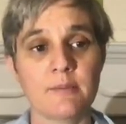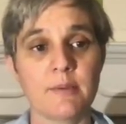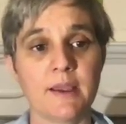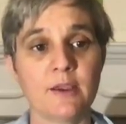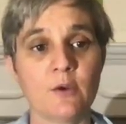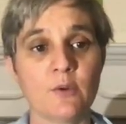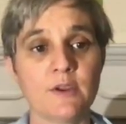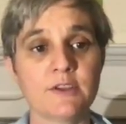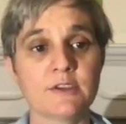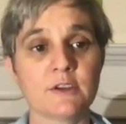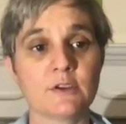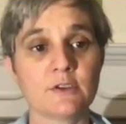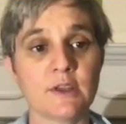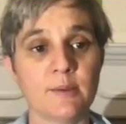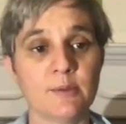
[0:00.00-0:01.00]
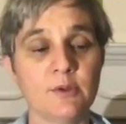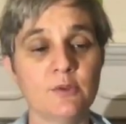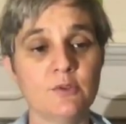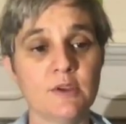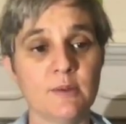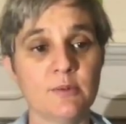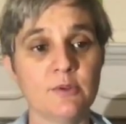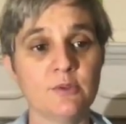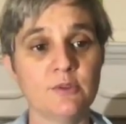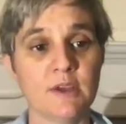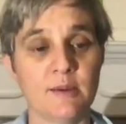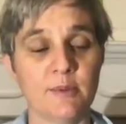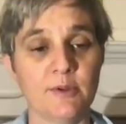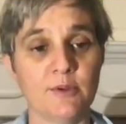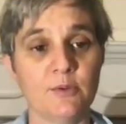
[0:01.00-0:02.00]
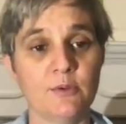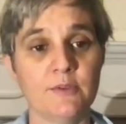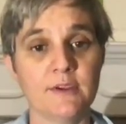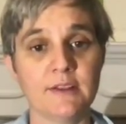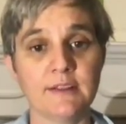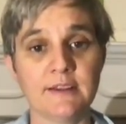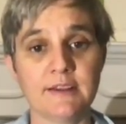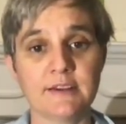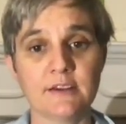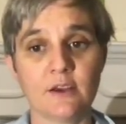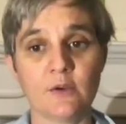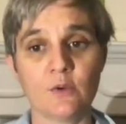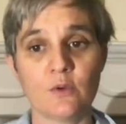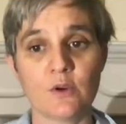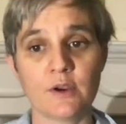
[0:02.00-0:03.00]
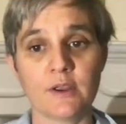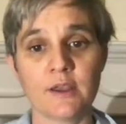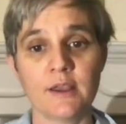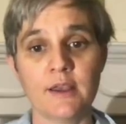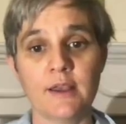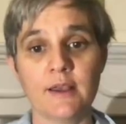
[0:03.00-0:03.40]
by going to www.theglia.org.